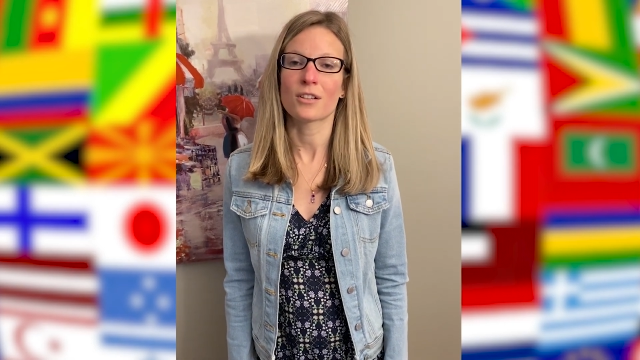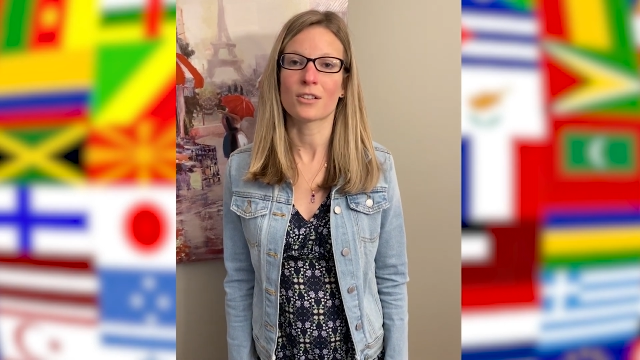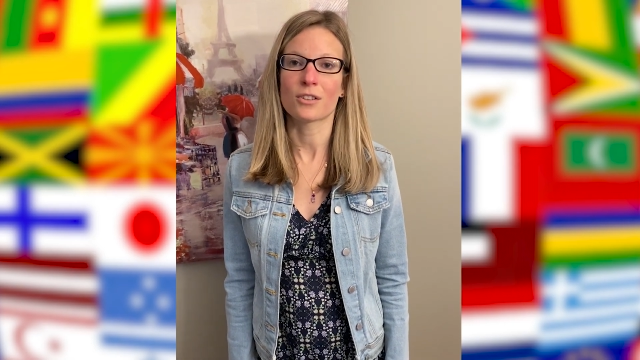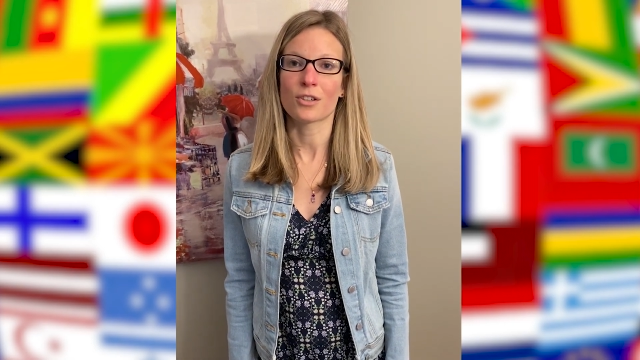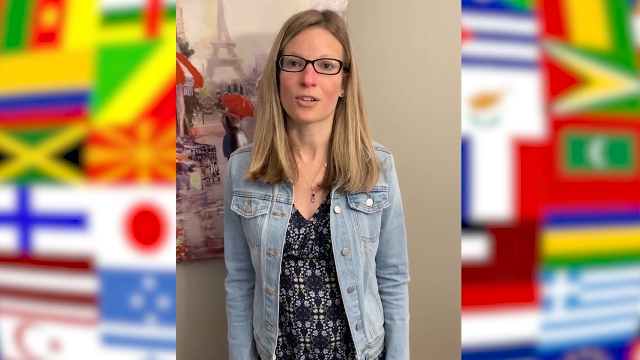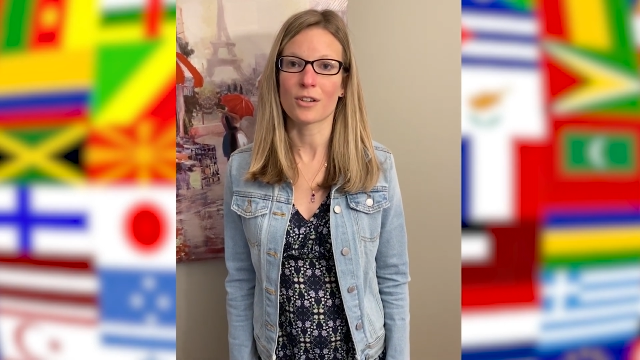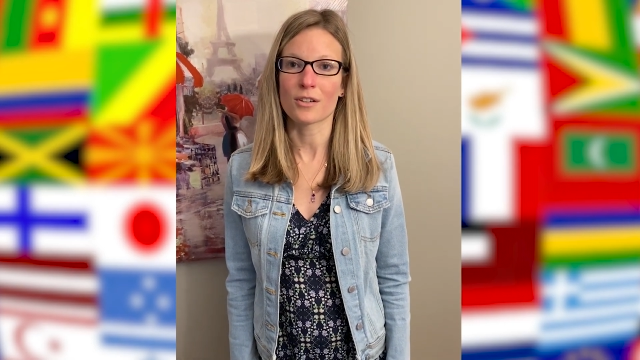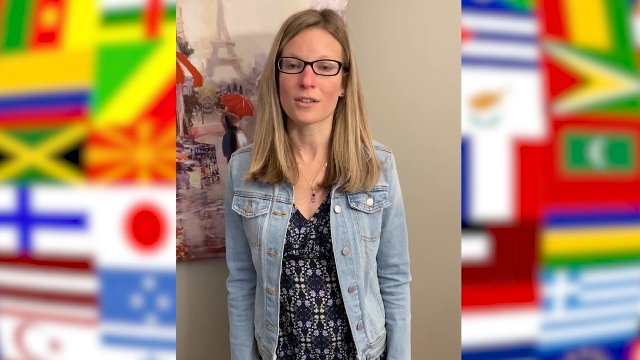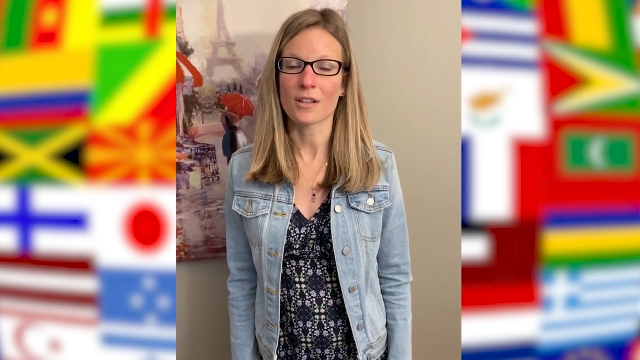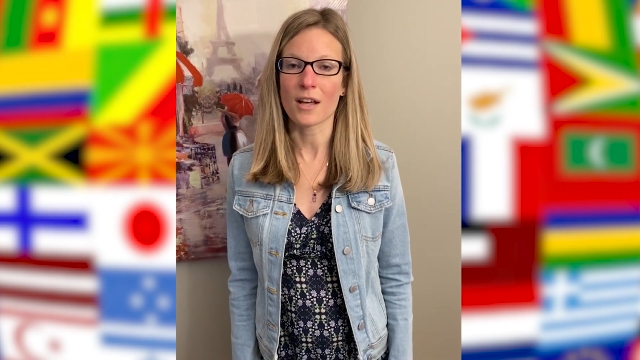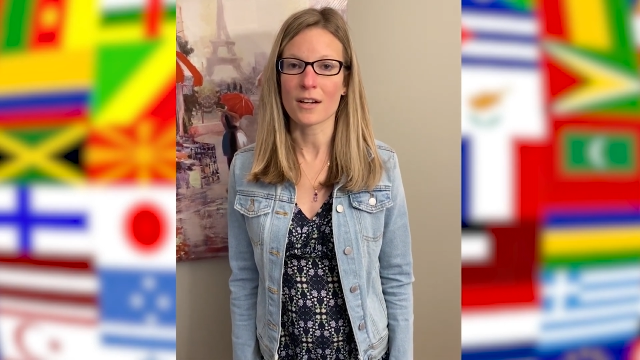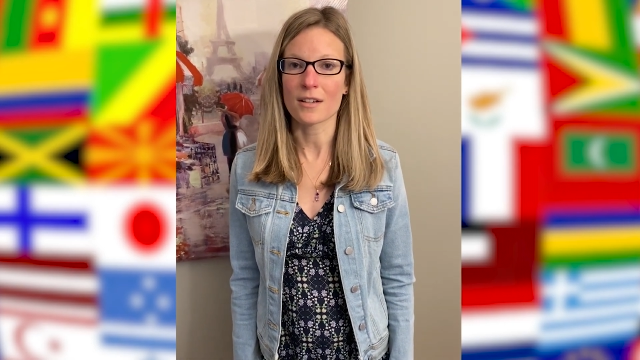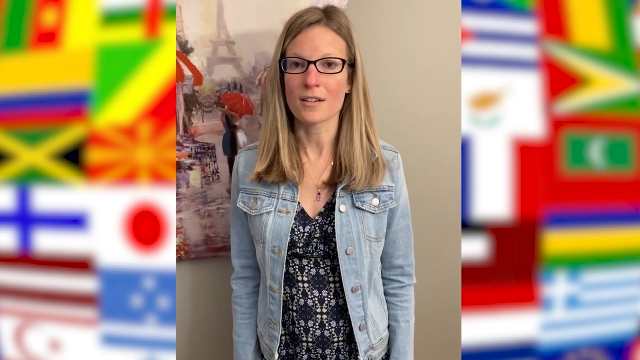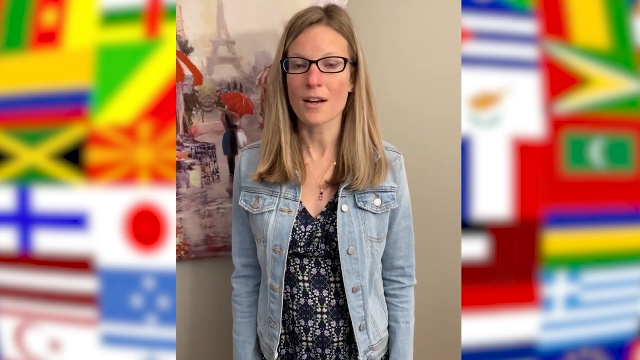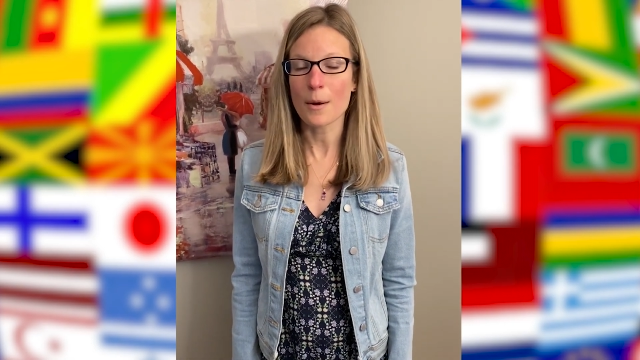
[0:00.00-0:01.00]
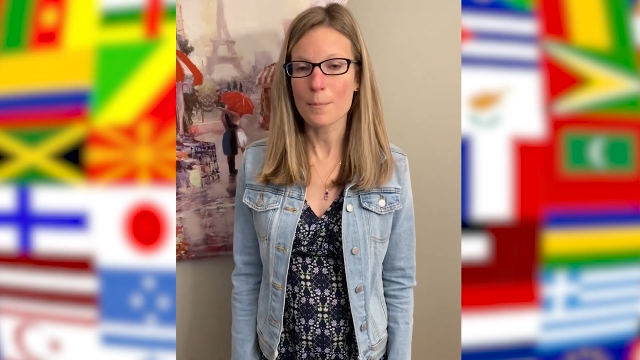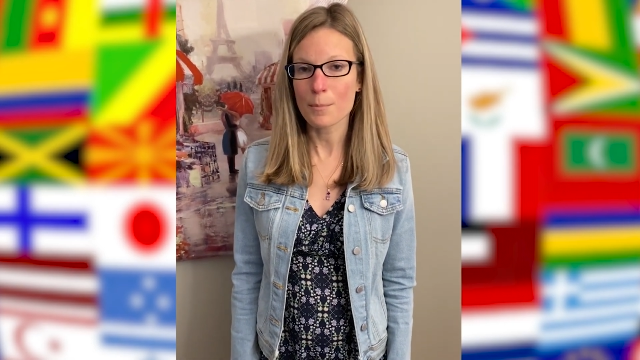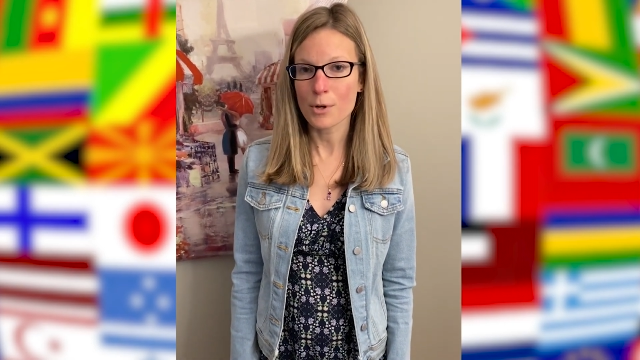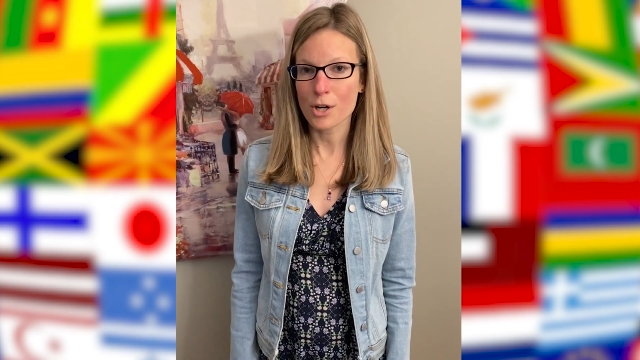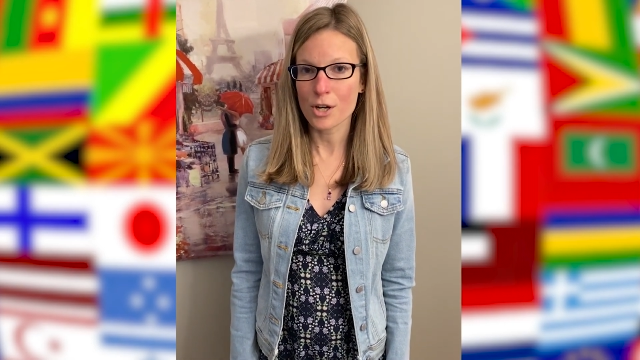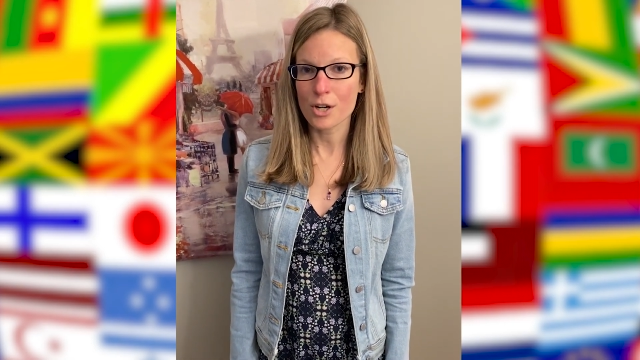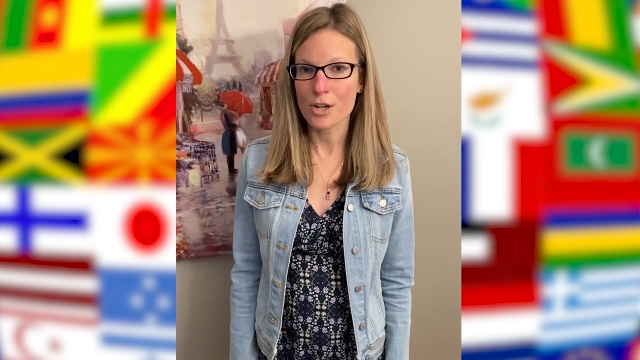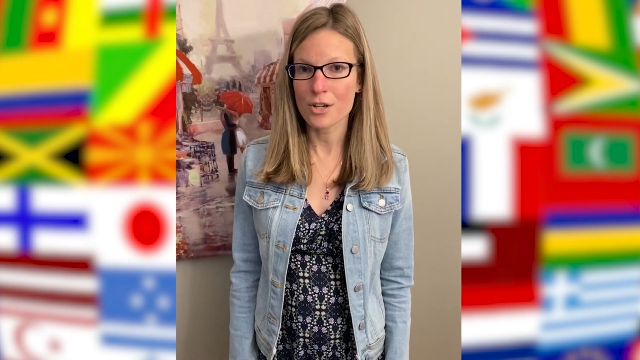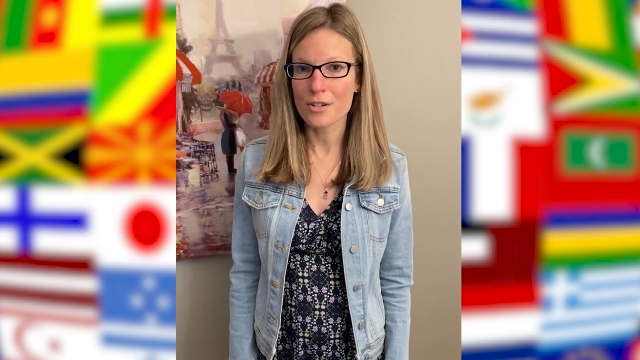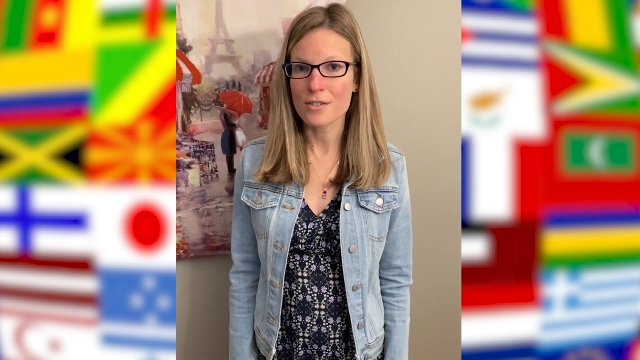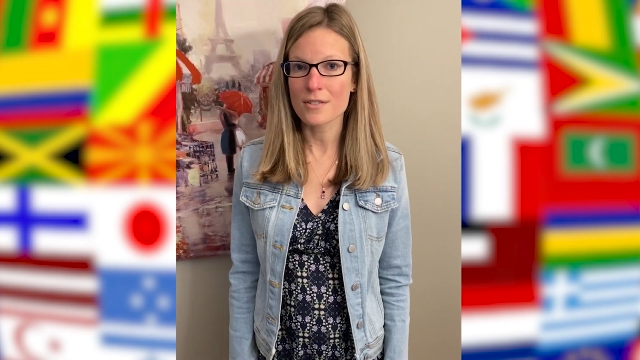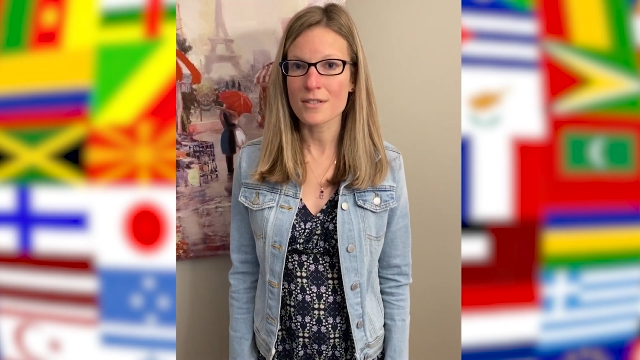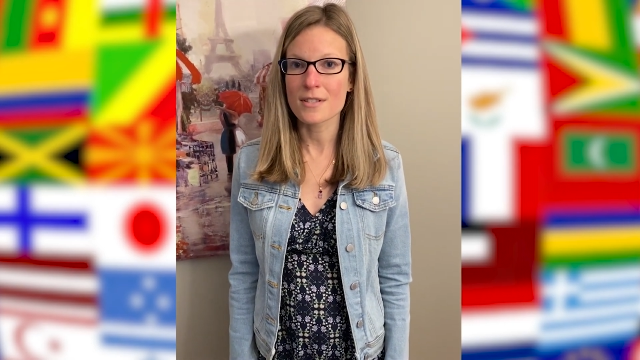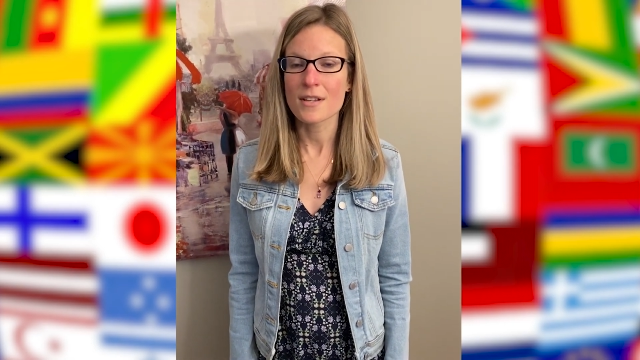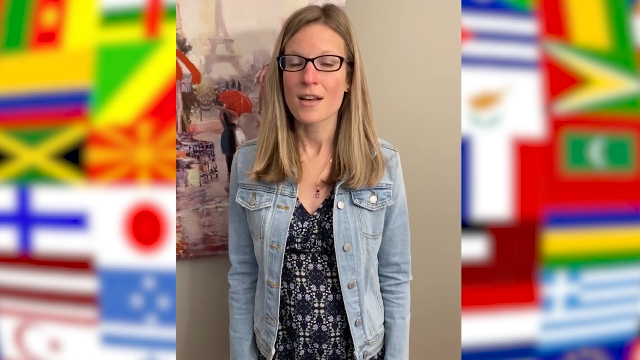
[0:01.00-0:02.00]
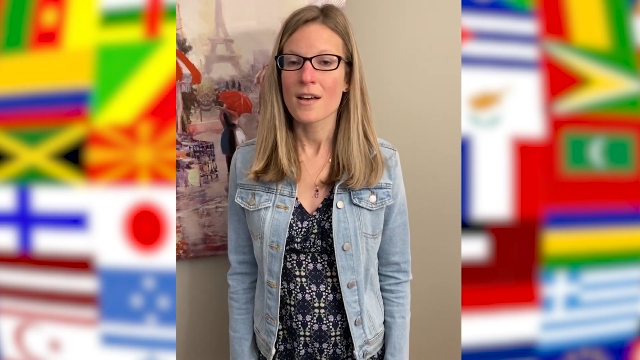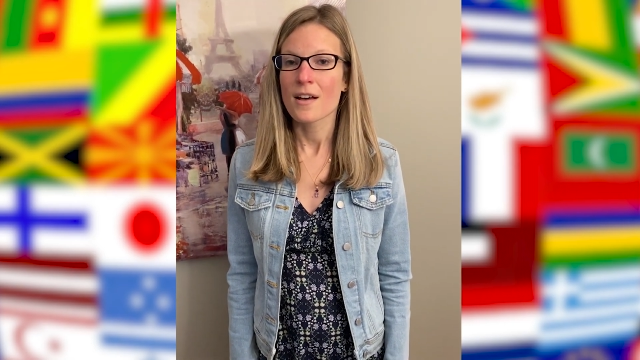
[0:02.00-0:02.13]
You're gonna learn a lot of numbers,